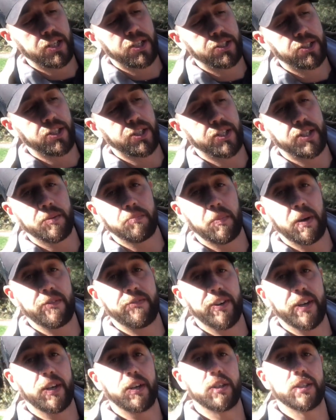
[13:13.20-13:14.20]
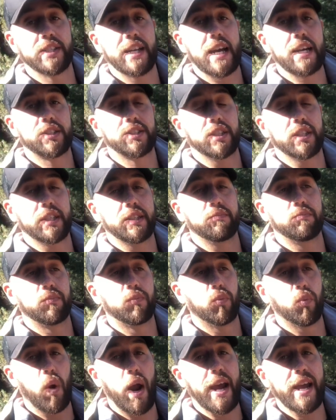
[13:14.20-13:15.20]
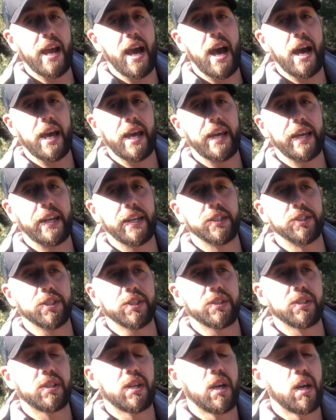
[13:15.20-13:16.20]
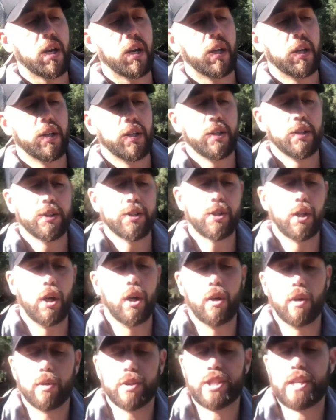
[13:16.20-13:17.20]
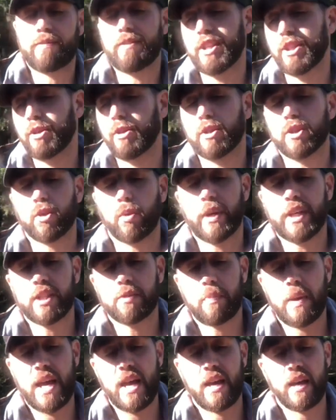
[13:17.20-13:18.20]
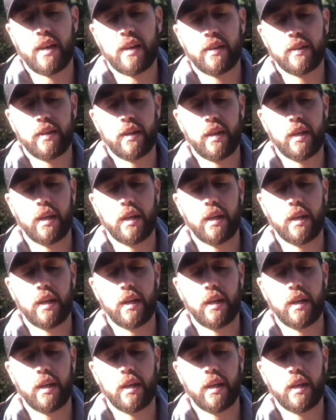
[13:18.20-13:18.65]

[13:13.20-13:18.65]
to the tip of my finger is actually right at 8 inches. So 72-inch wingspan.